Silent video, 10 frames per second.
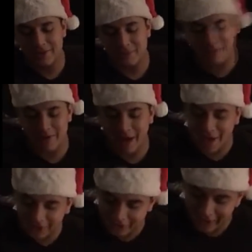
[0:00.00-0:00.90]
Baby, I
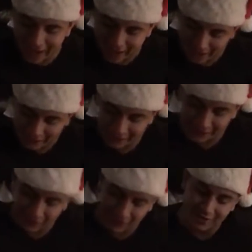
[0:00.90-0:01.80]
don't even have this
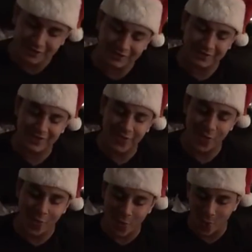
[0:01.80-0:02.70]
one.
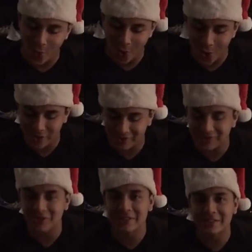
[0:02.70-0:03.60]
Oh, this is
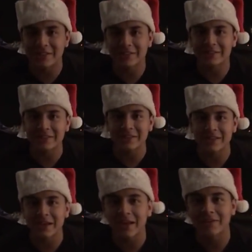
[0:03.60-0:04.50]
360. I
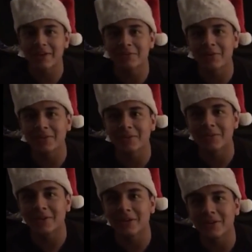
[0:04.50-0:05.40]
have Xbox
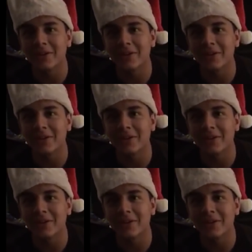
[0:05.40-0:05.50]
One.